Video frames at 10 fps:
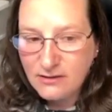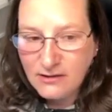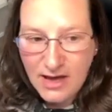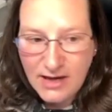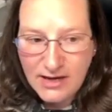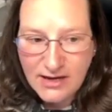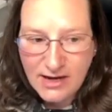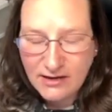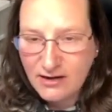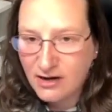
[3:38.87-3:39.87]
any
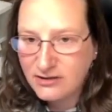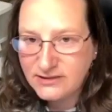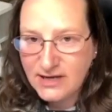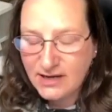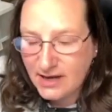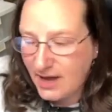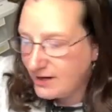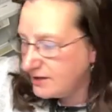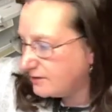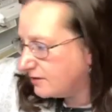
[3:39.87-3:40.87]
kind of cardstock
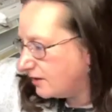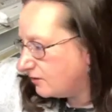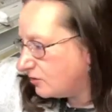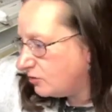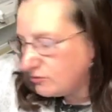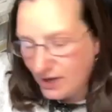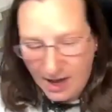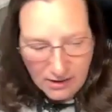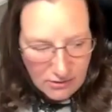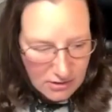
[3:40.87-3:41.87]
anything the new
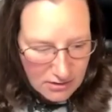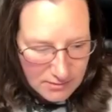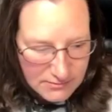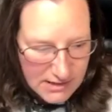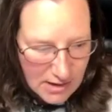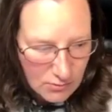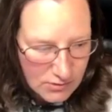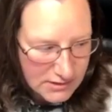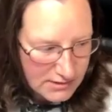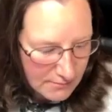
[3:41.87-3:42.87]
catalog comes out what
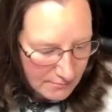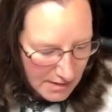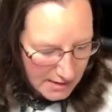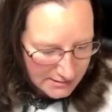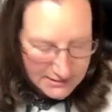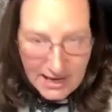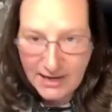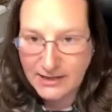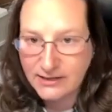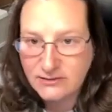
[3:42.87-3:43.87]
is it may
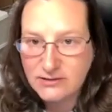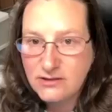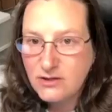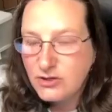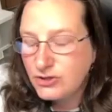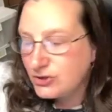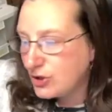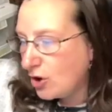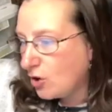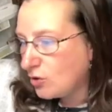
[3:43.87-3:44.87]
2nd
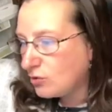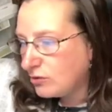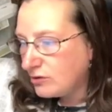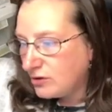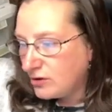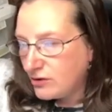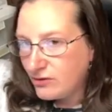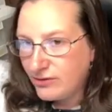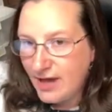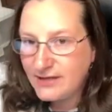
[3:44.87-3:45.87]
so
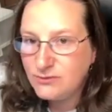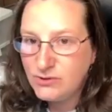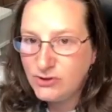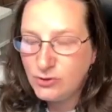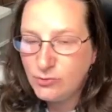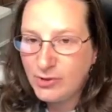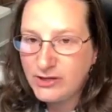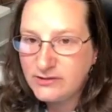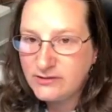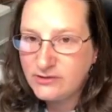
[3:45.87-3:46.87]
that's when the new
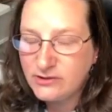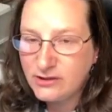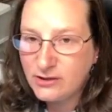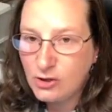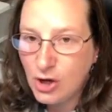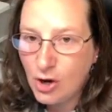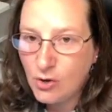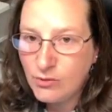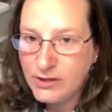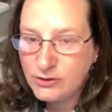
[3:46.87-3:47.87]
prices are going to
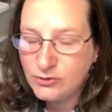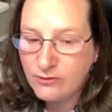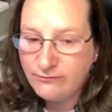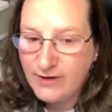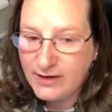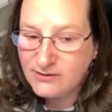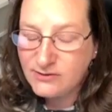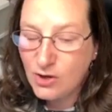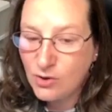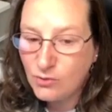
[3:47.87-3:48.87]
go into effect.
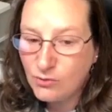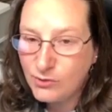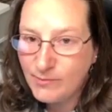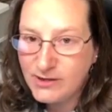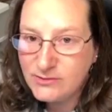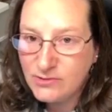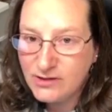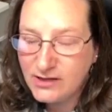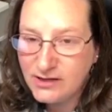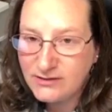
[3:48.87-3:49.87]
So you might as well
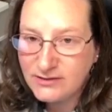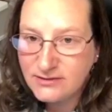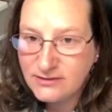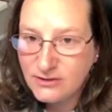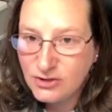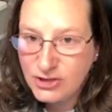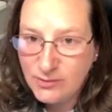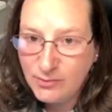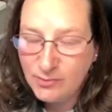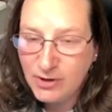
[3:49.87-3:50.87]
get
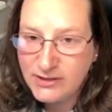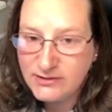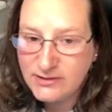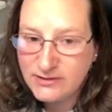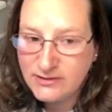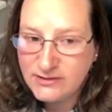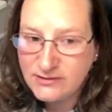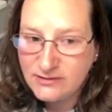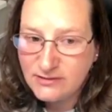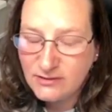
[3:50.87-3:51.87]
cheaper prices
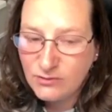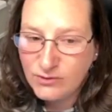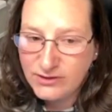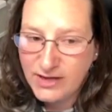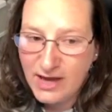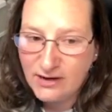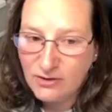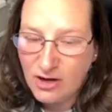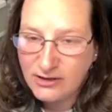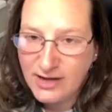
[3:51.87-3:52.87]
with the
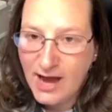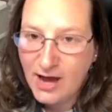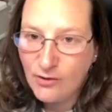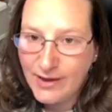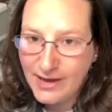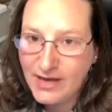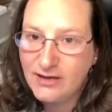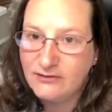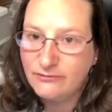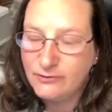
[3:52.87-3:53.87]
catalog now
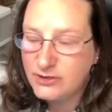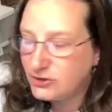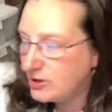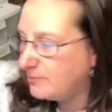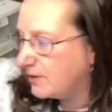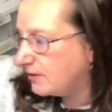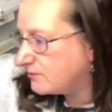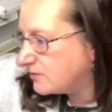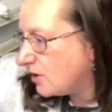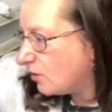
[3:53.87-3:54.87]
and free shipping.
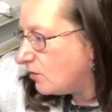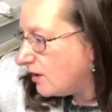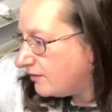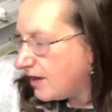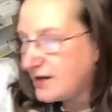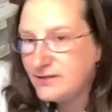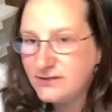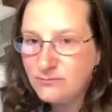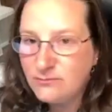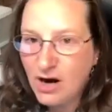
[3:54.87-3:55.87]
So that is
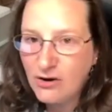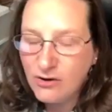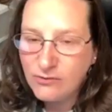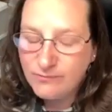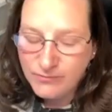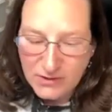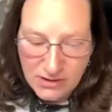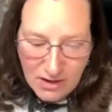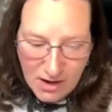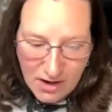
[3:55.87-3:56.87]
tomorrow.
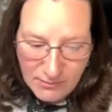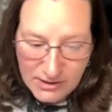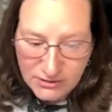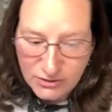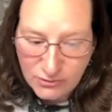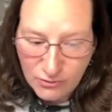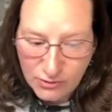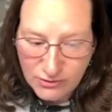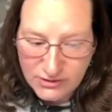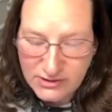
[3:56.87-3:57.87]
Um, get your
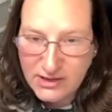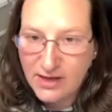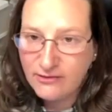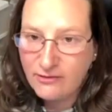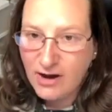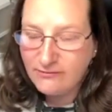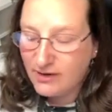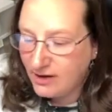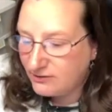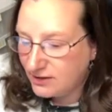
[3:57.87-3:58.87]
orders together. I've
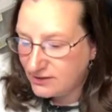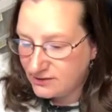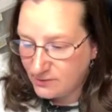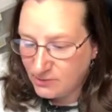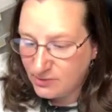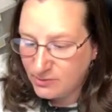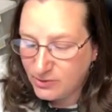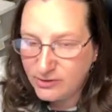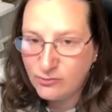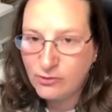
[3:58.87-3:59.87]
got a list. I'm going to put
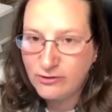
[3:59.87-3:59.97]
an order